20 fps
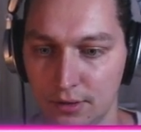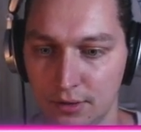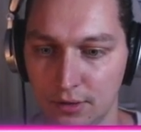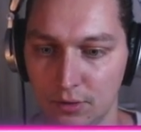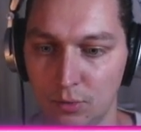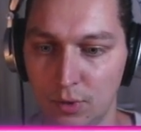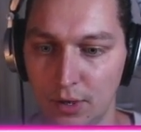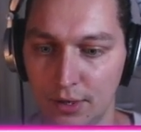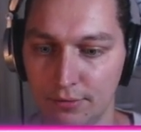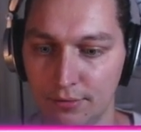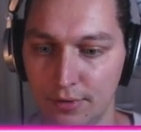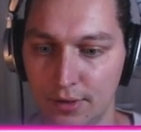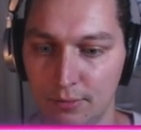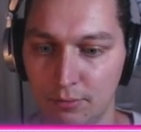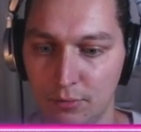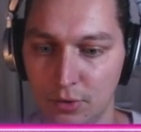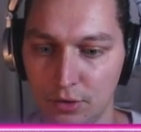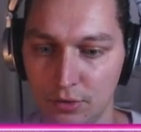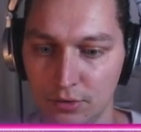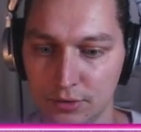one of the
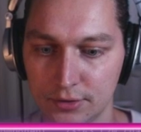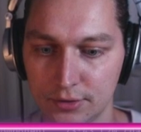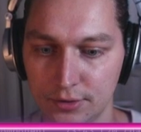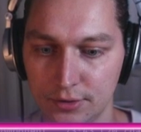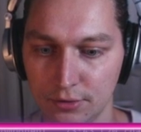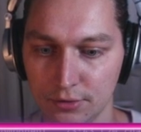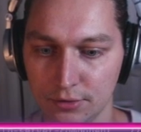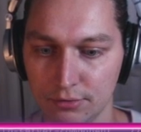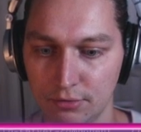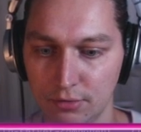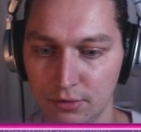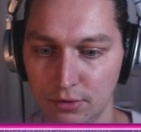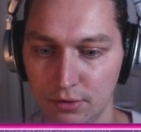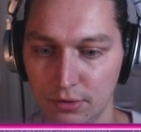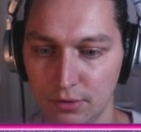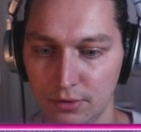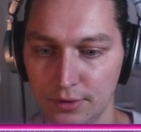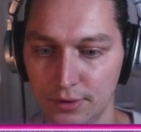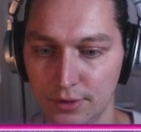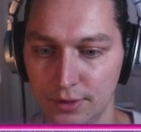most
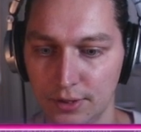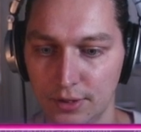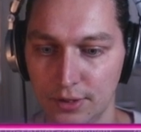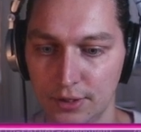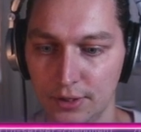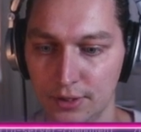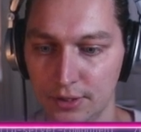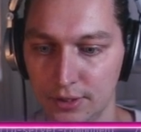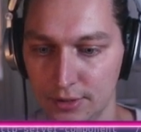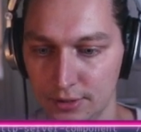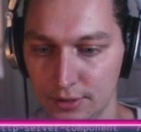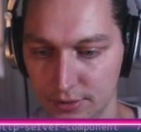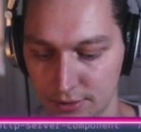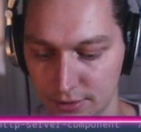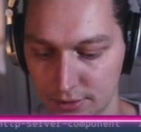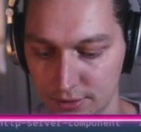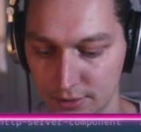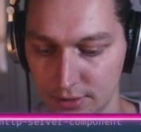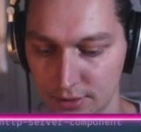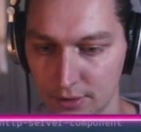useful
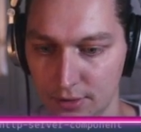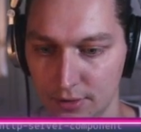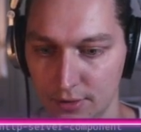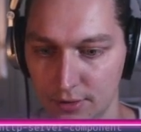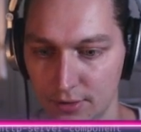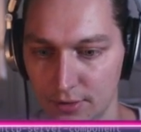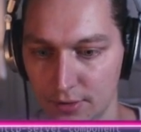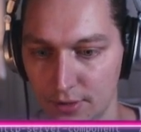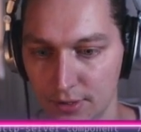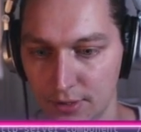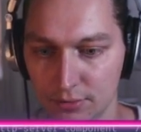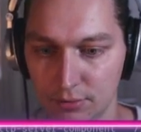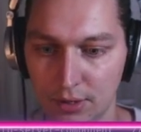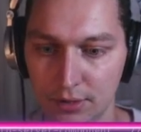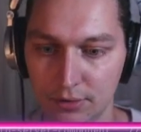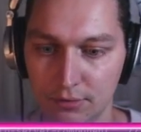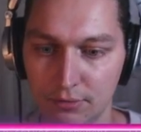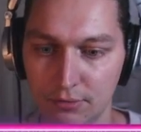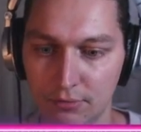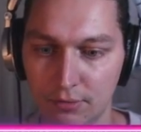is this
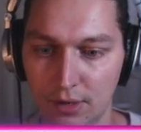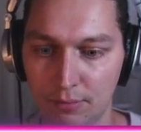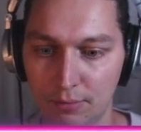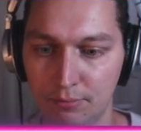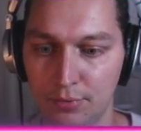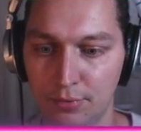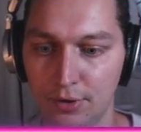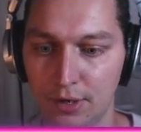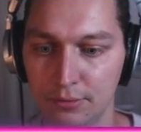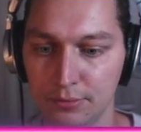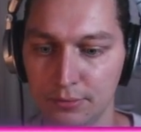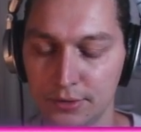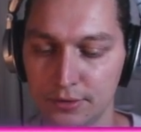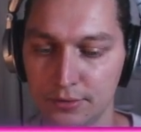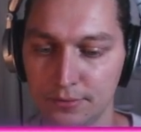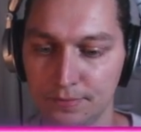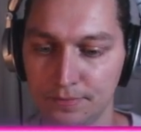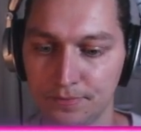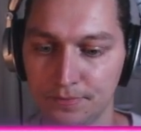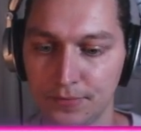one, wrap params,
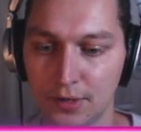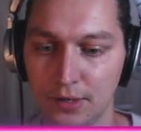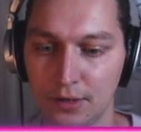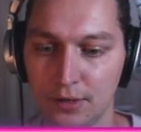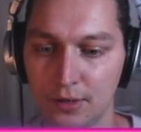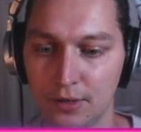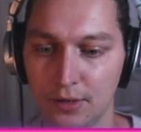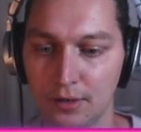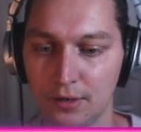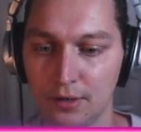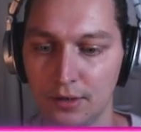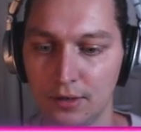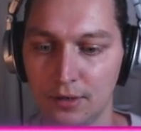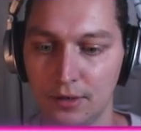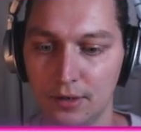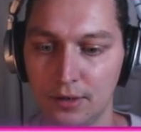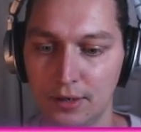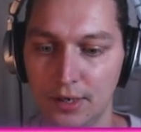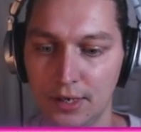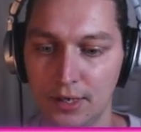
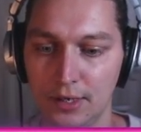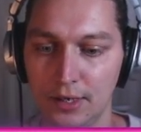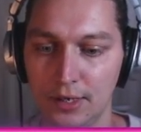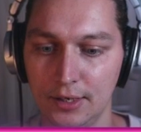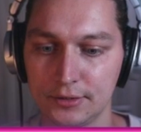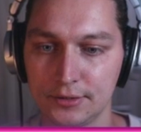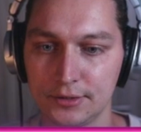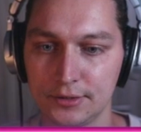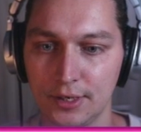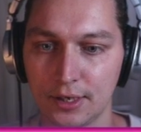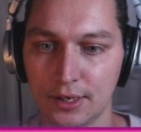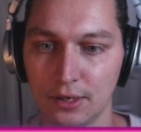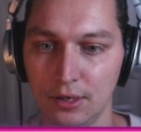and let's take a